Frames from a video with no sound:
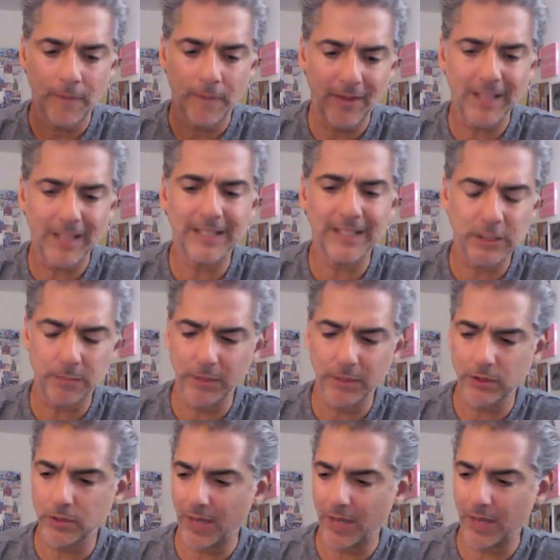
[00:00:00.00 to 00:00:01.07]
Now that gets me
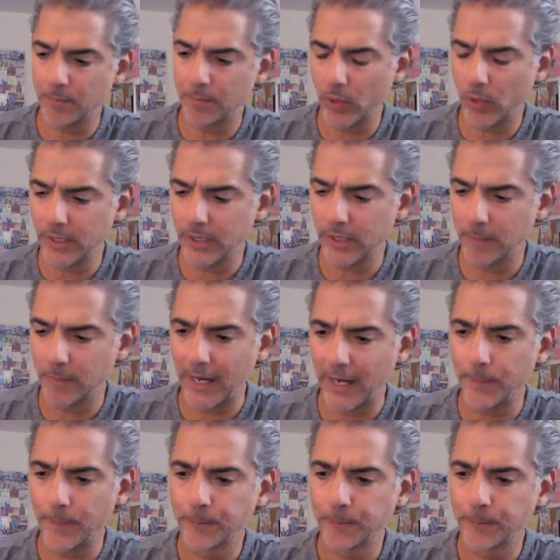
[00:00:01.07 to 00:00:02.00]
to my point about